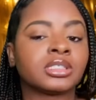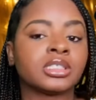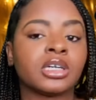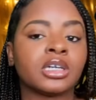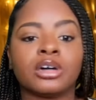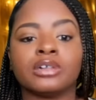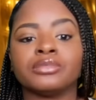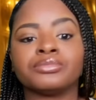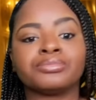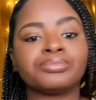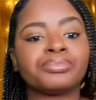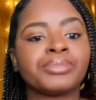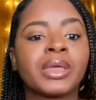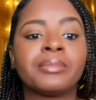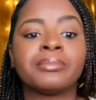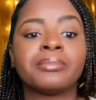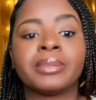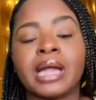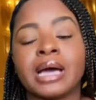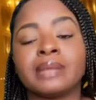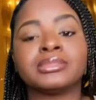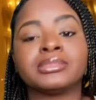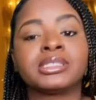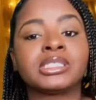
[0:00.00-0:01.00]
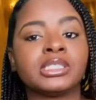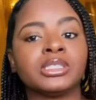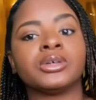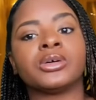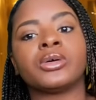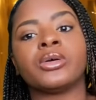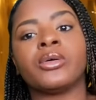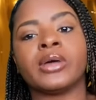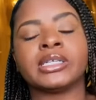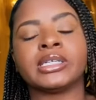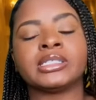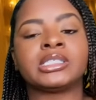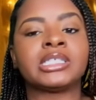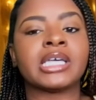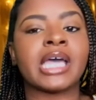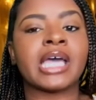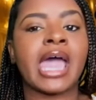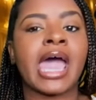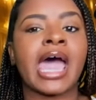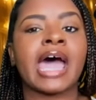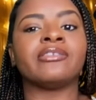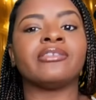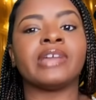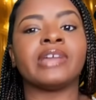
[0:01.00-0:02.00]
so but I'm still going to
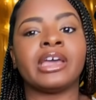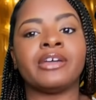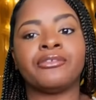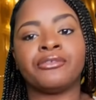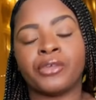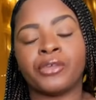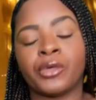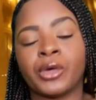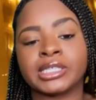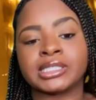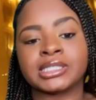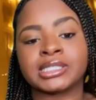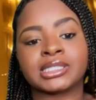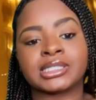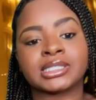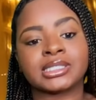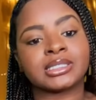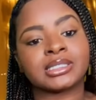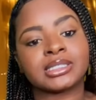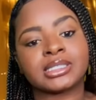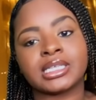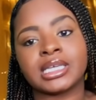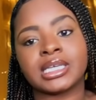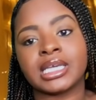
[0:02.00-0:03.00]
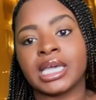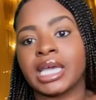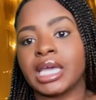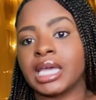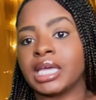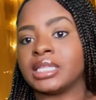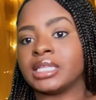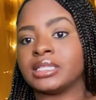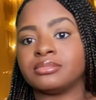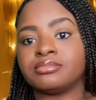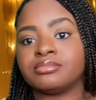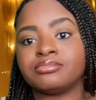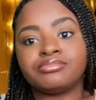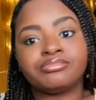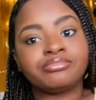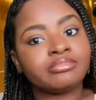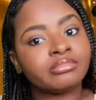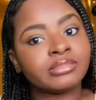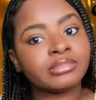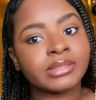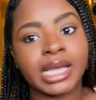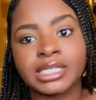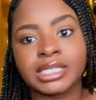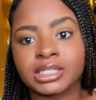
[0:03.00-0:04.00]
have a voice and
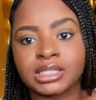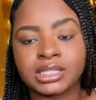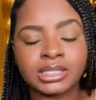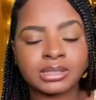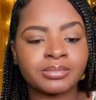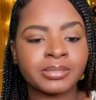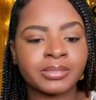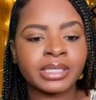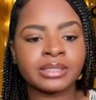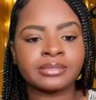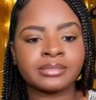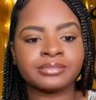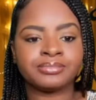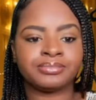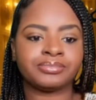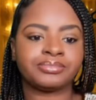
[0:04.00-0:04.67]
that's just me.